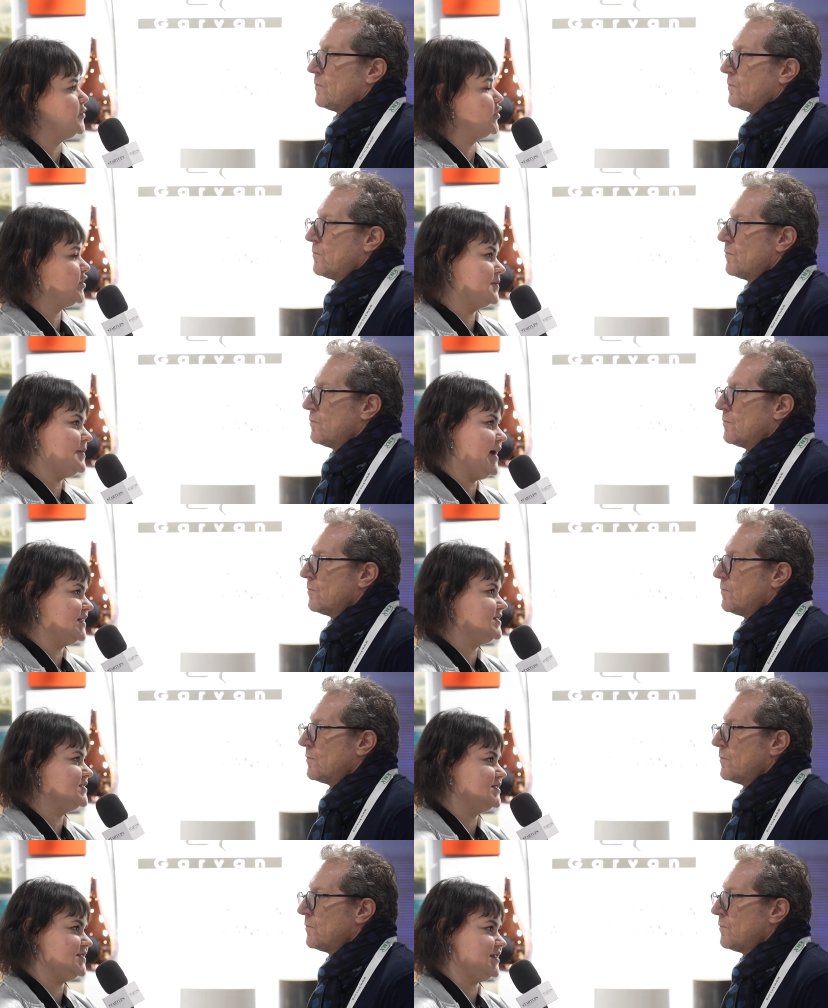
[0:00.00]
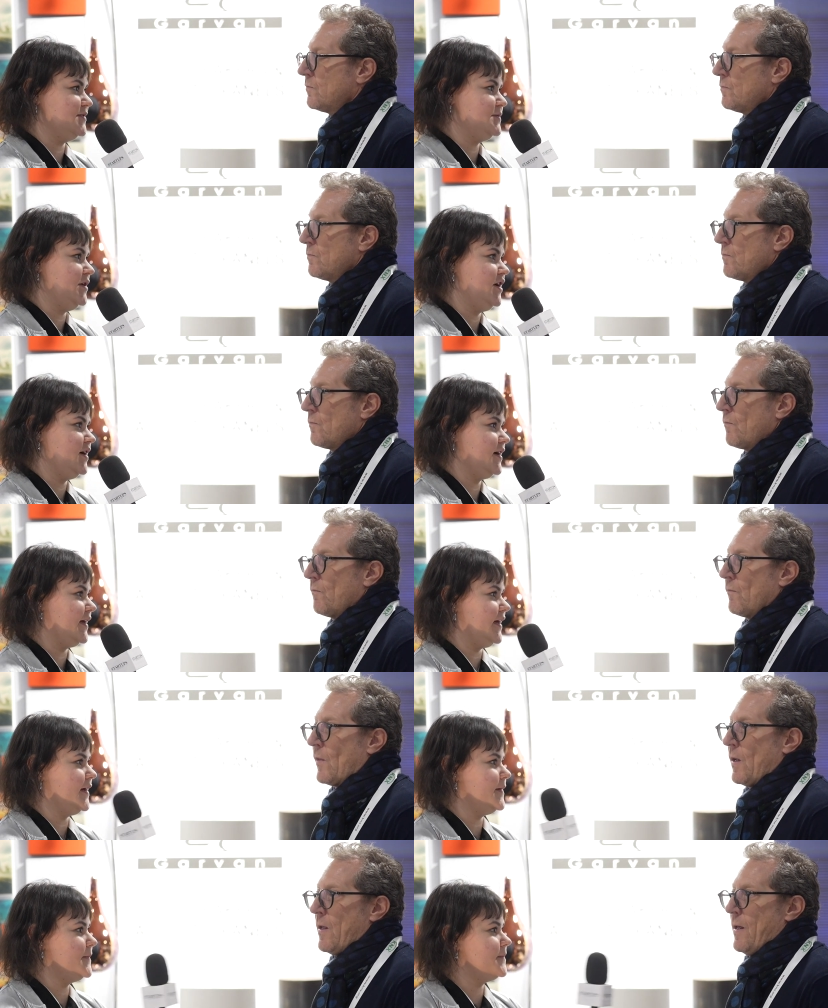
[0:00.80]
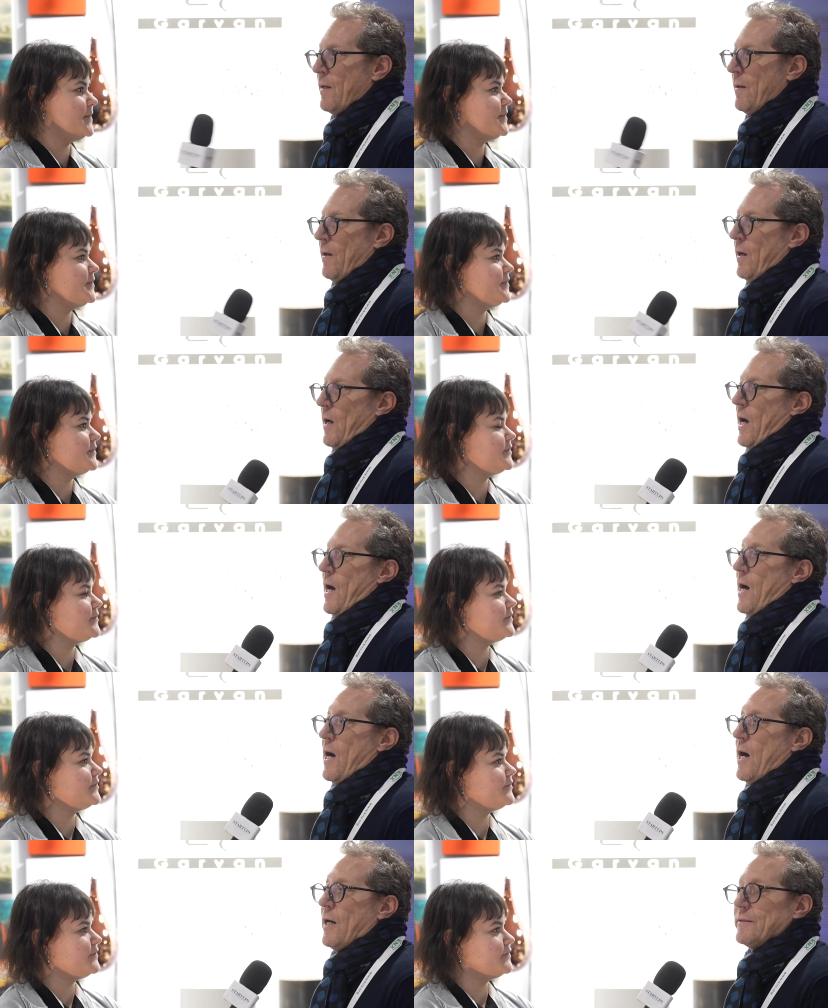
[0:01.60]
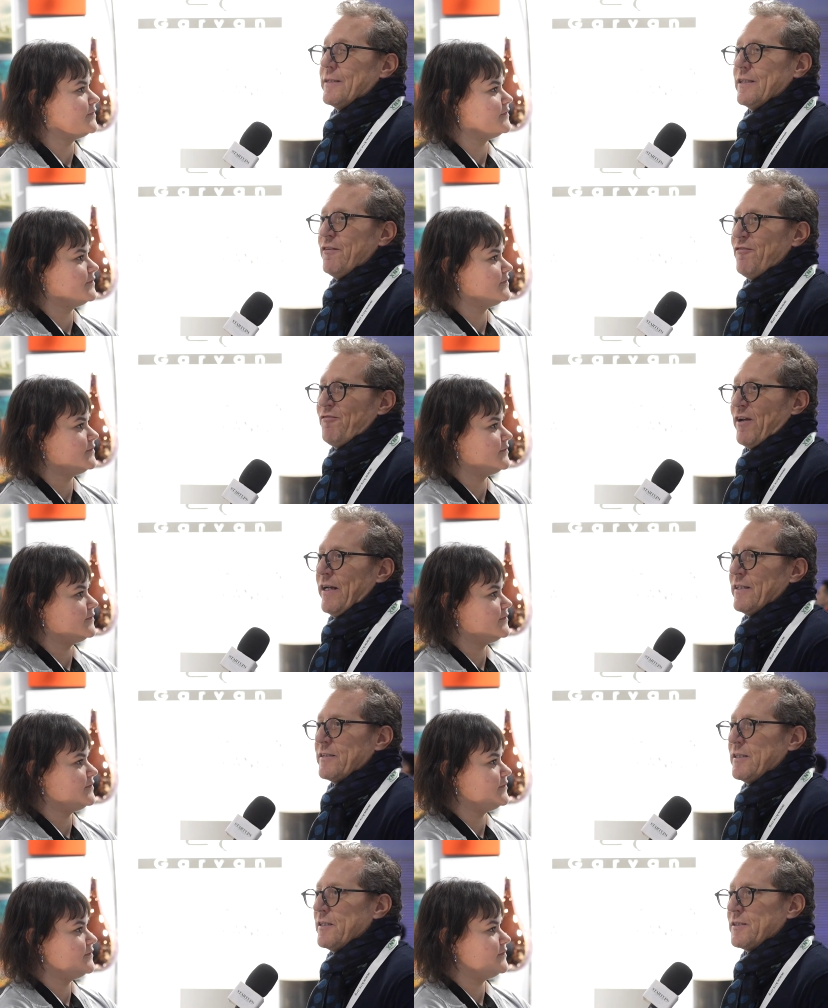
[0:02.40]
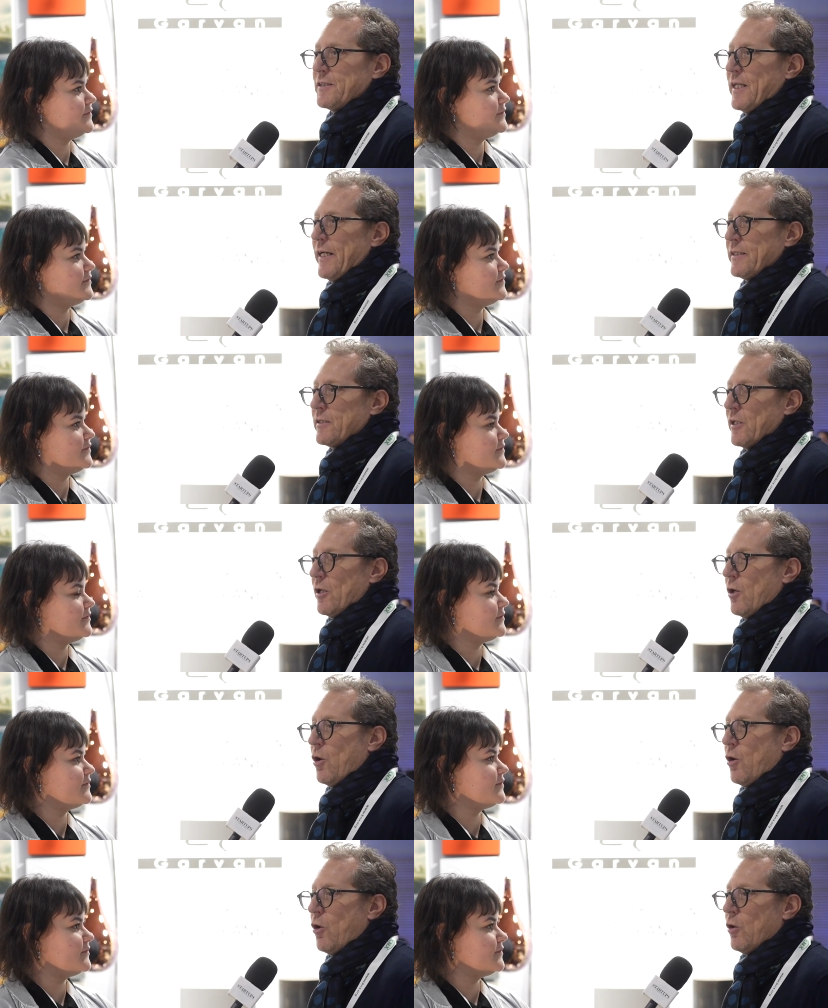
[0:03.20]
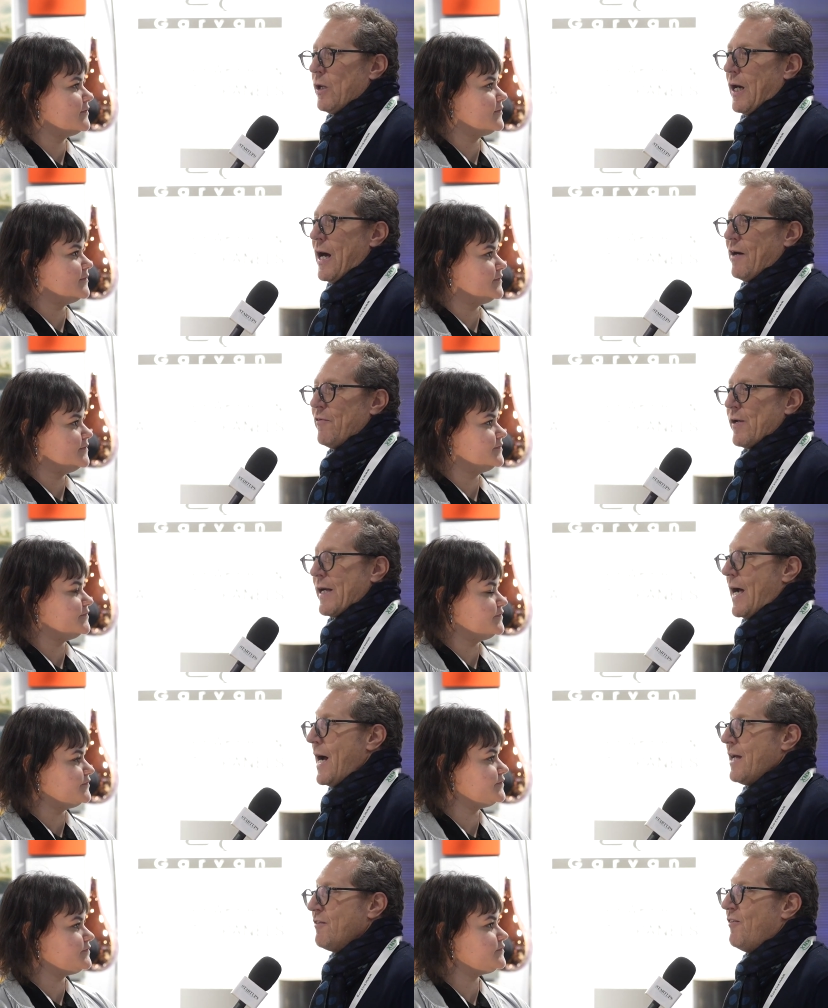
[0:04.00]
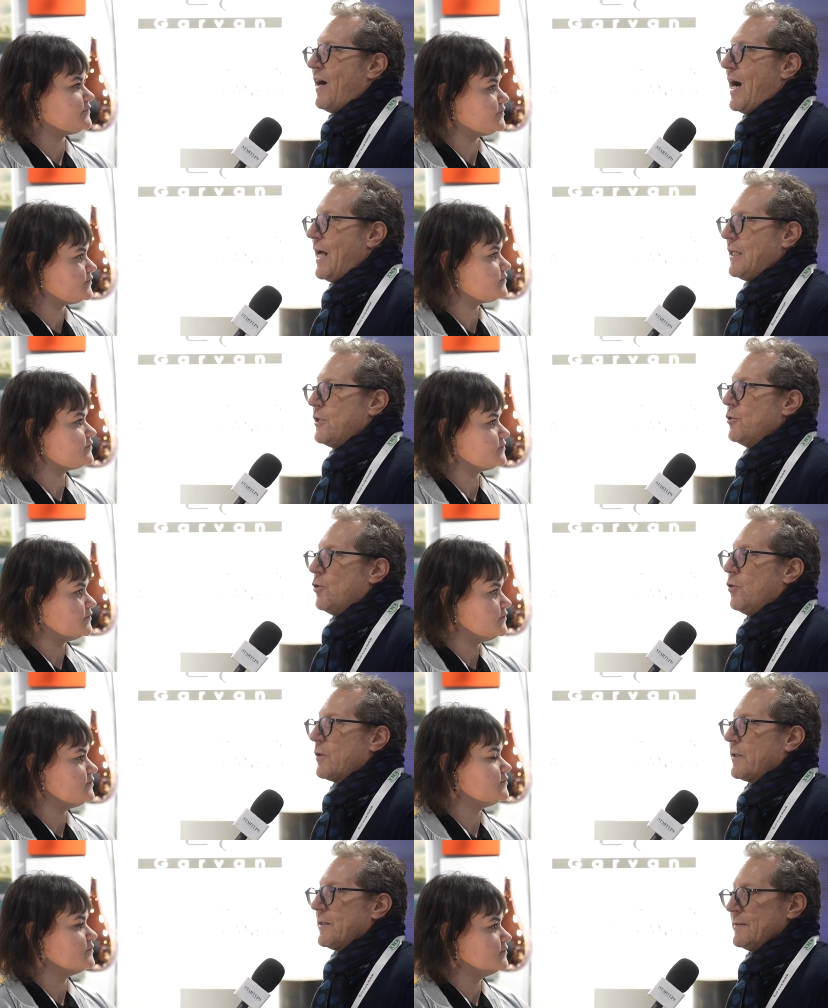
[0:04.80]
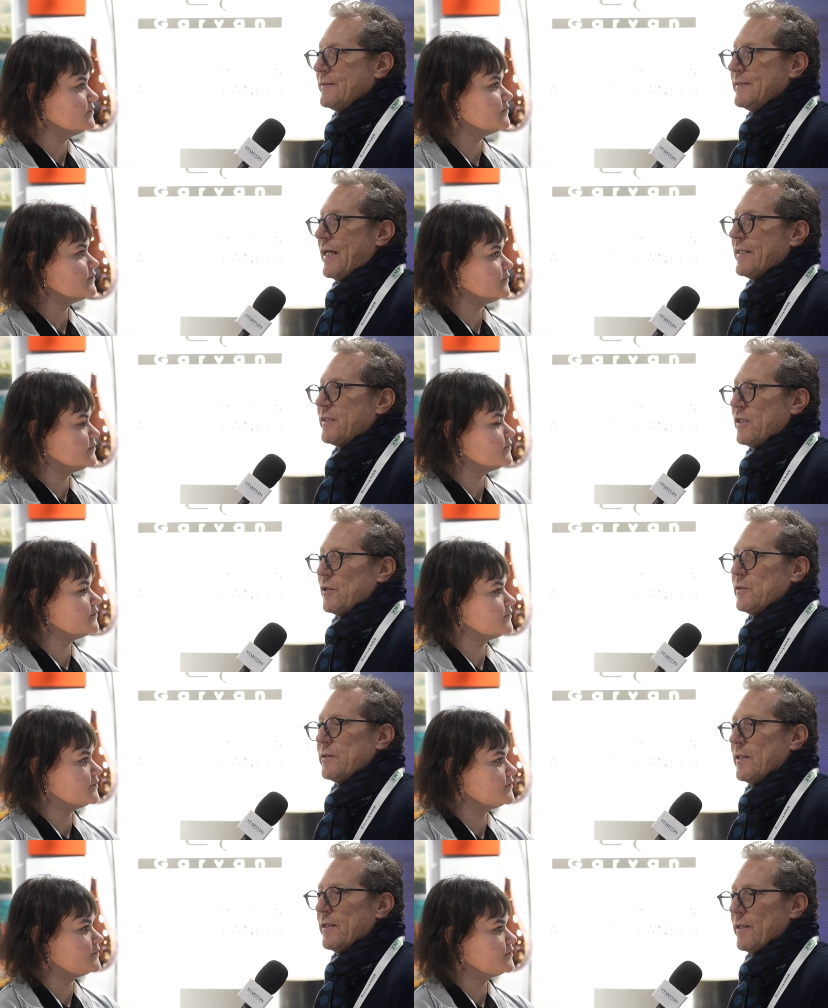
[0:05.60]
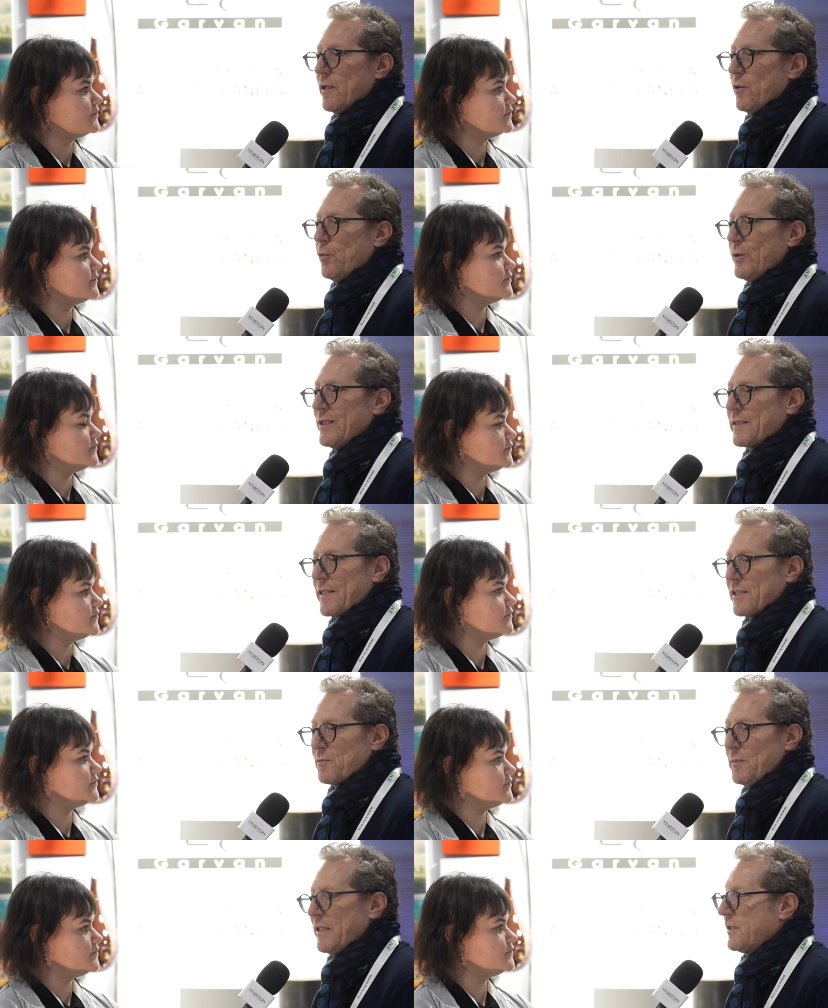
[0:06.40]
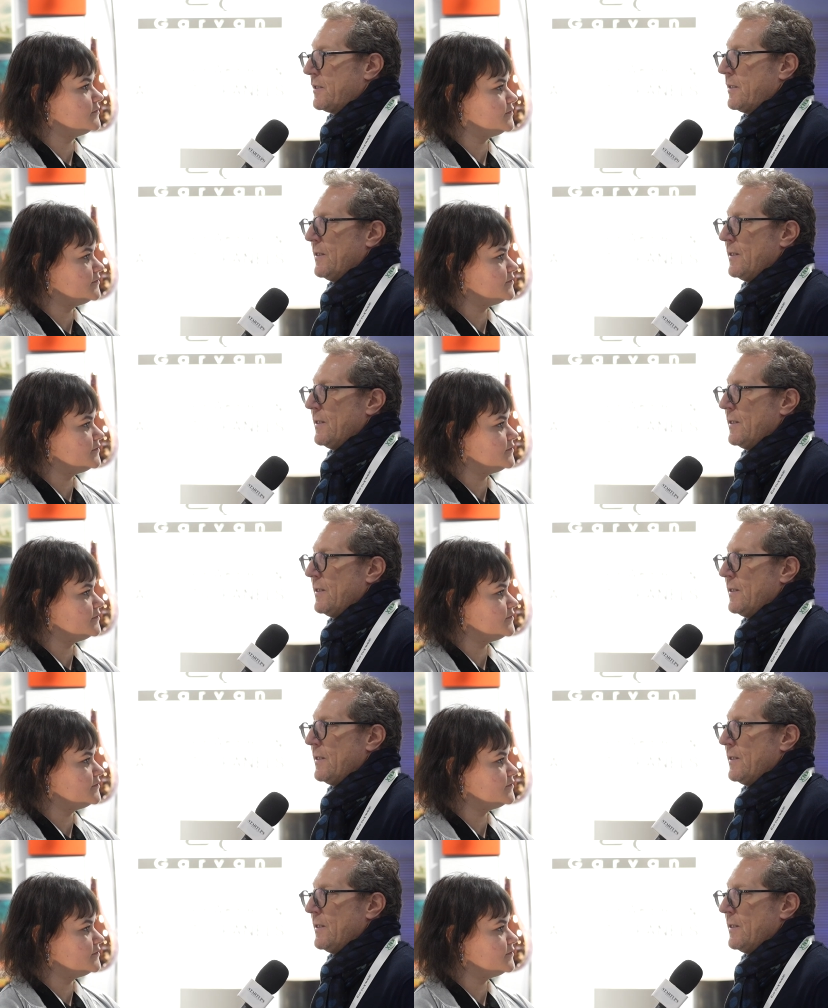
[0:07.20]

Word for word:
Speaker 1: your competitors in the market?
Speaker 2: Uh, the difference is that uh, all our high value that uh, we transmit